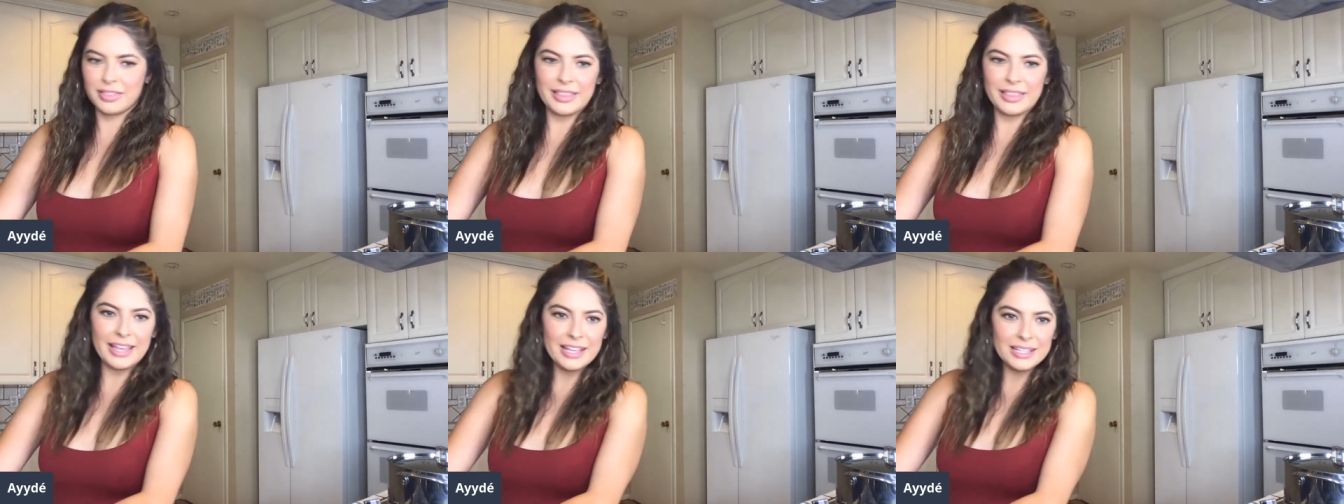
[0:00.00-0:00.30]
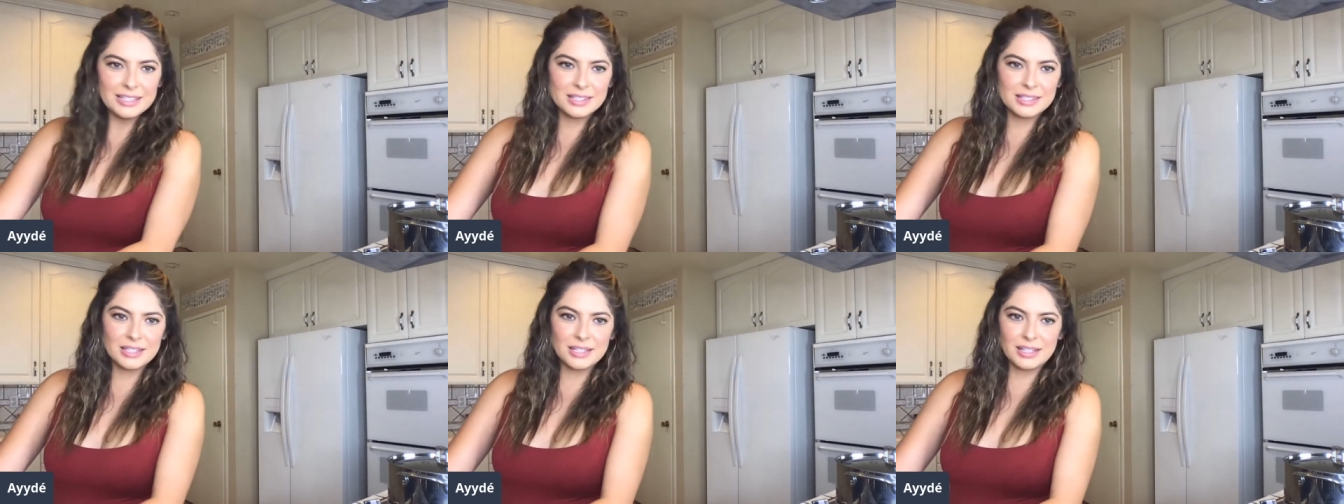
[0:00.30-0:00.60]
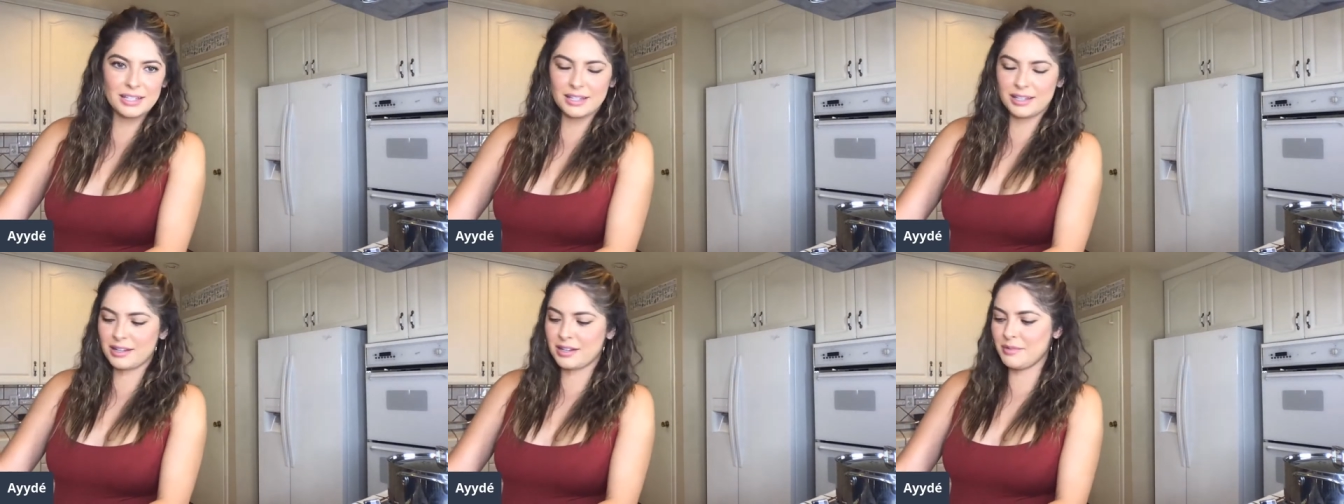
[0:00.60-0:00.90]

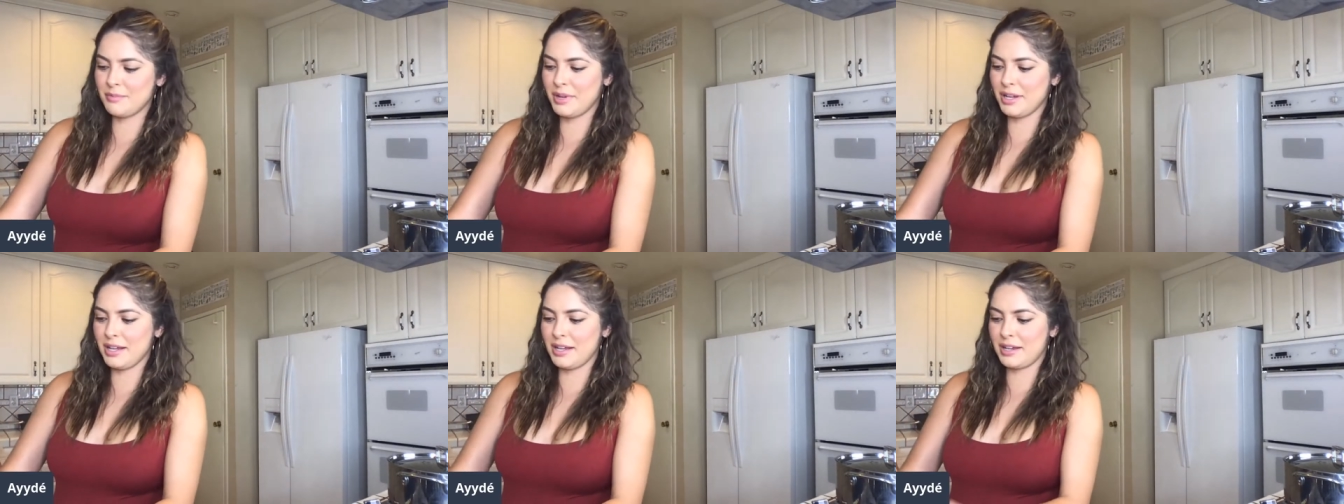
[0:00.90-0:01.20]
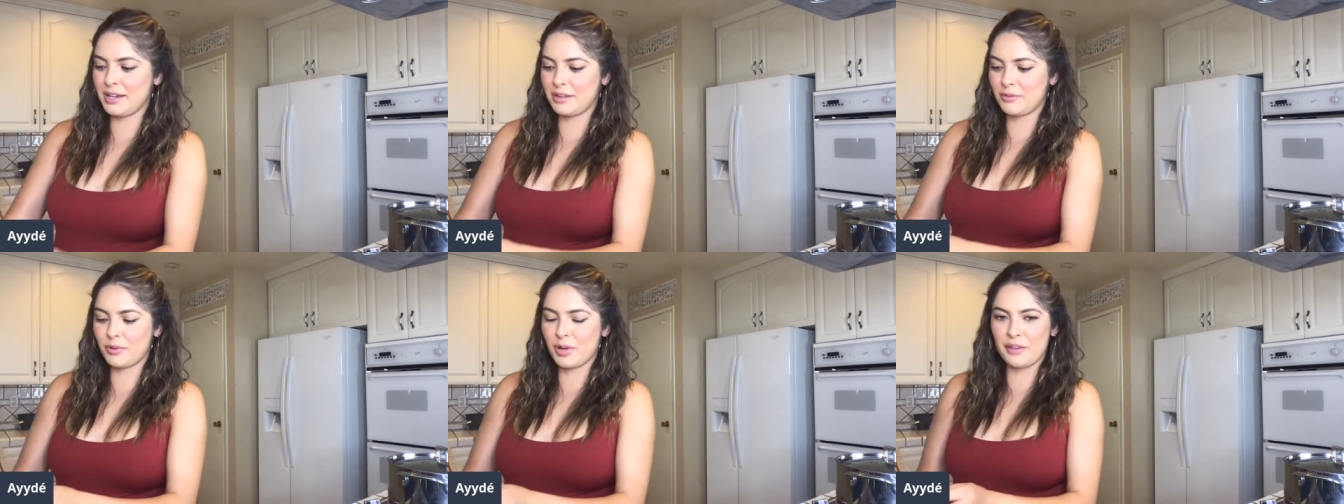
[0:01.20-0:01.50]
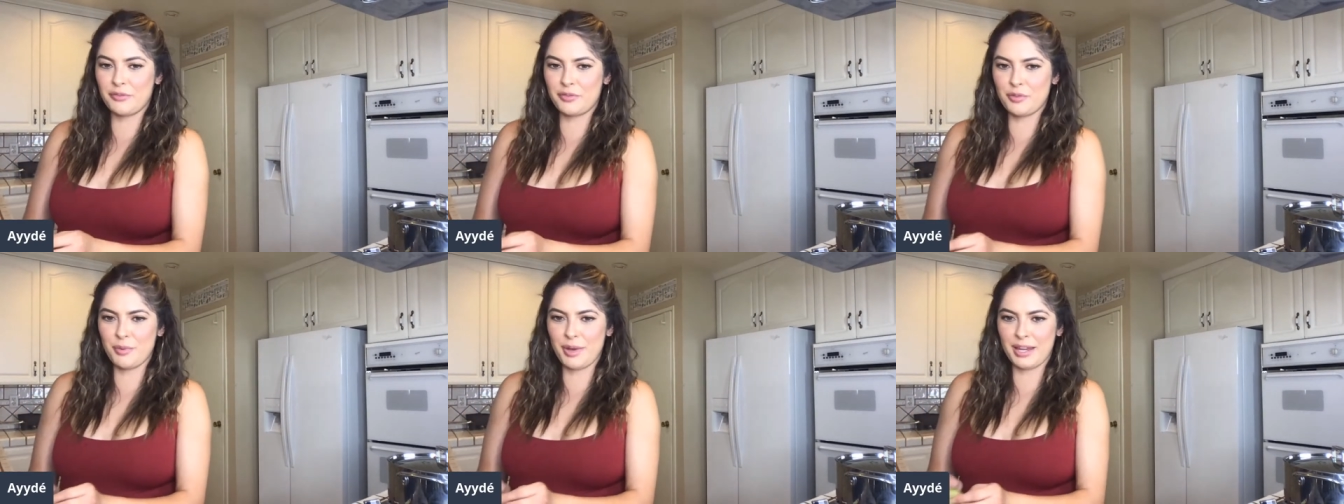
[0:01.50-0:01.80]
Lazy? Come on.
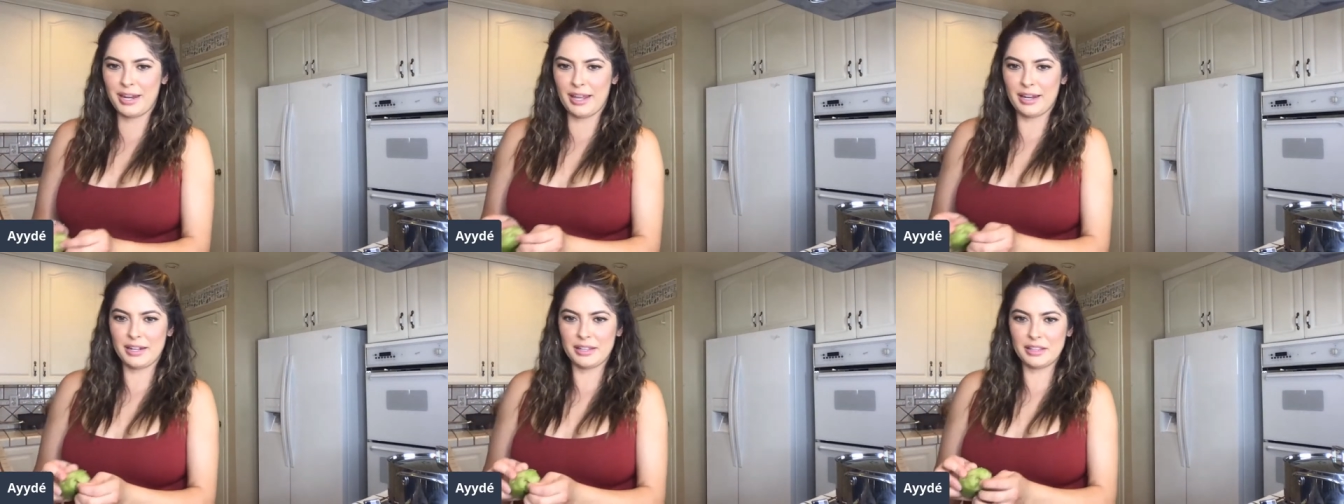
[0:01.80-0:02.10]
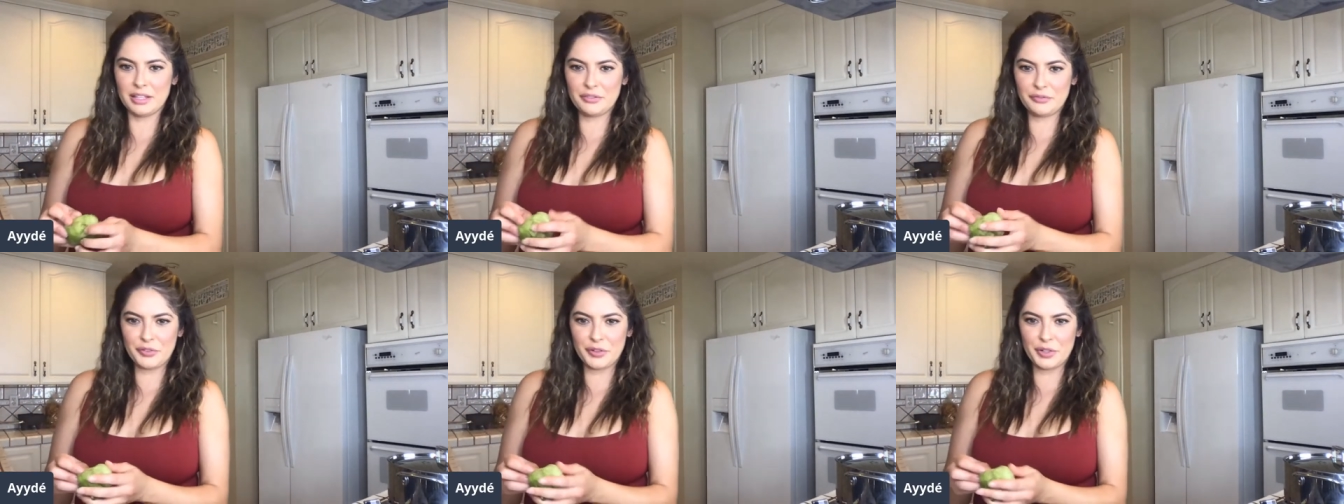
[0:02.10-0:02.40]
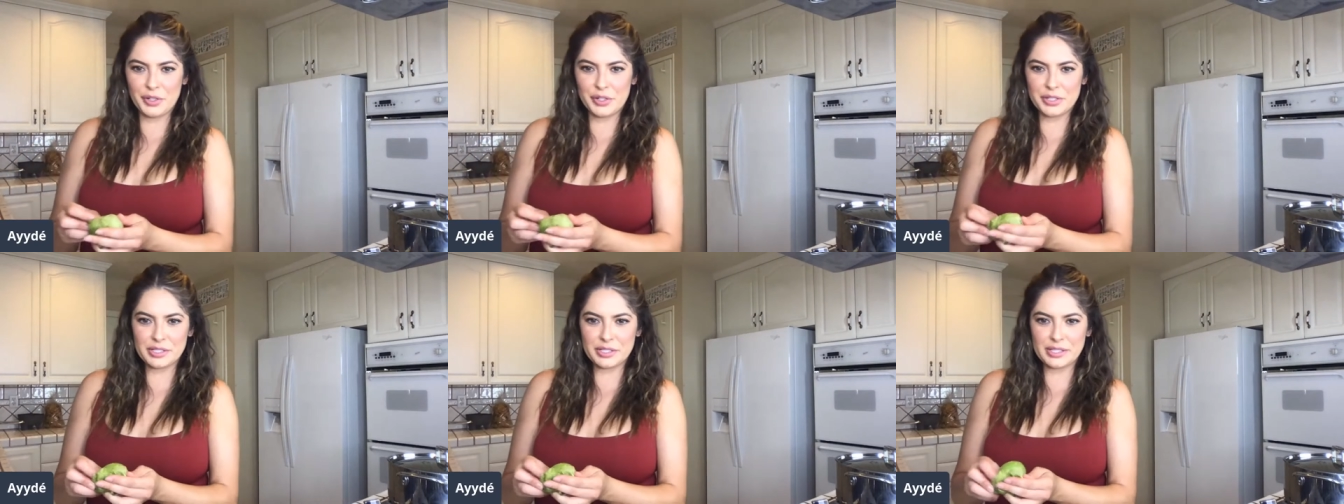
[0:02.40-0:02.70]
Well, have you made anything
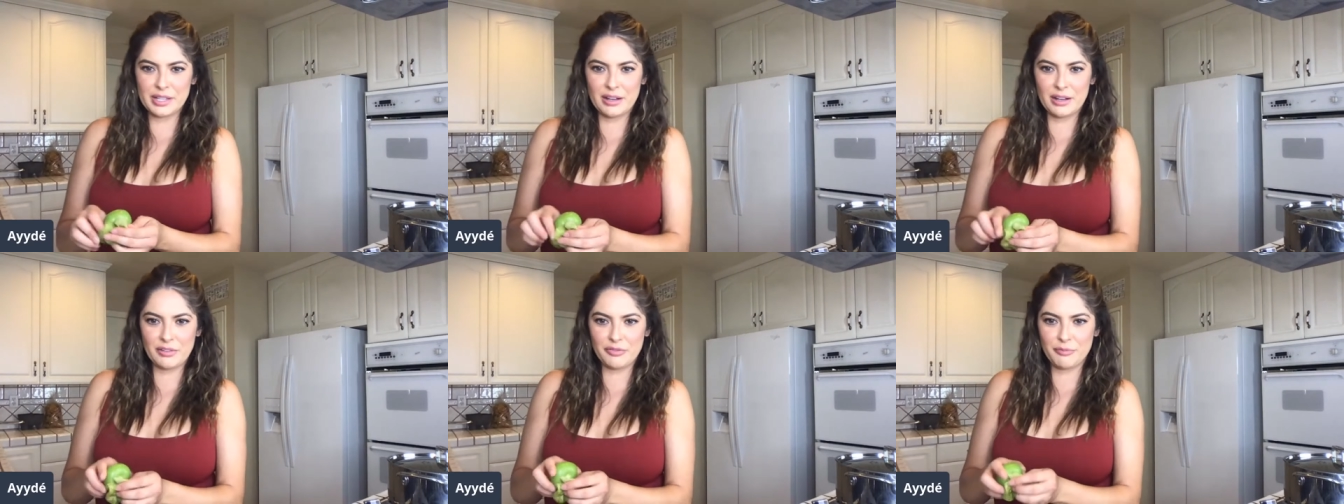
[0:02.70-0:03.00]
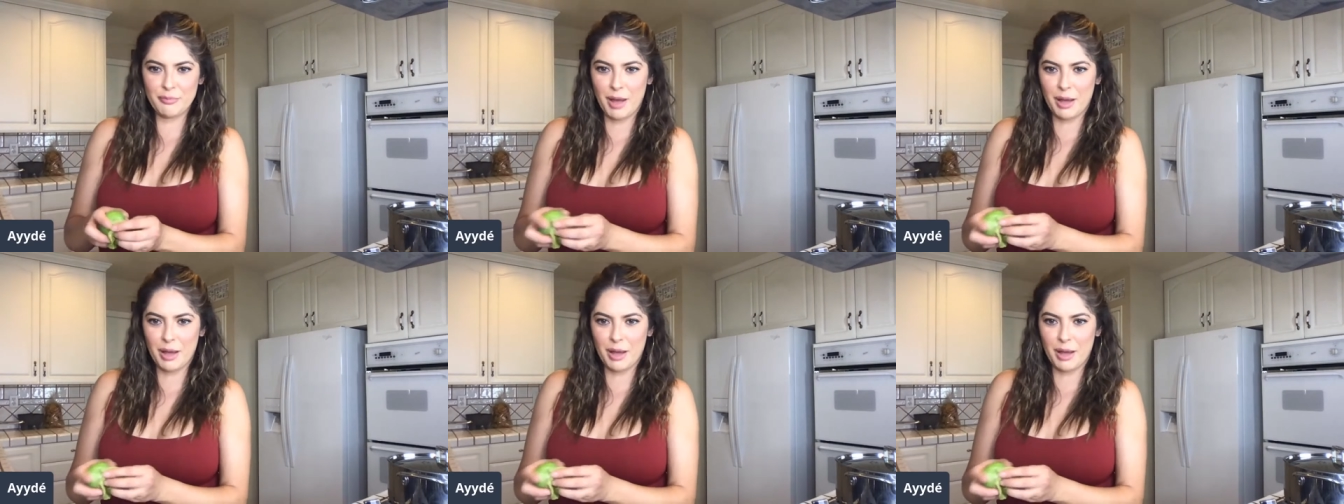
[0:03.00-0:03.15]
for yourself,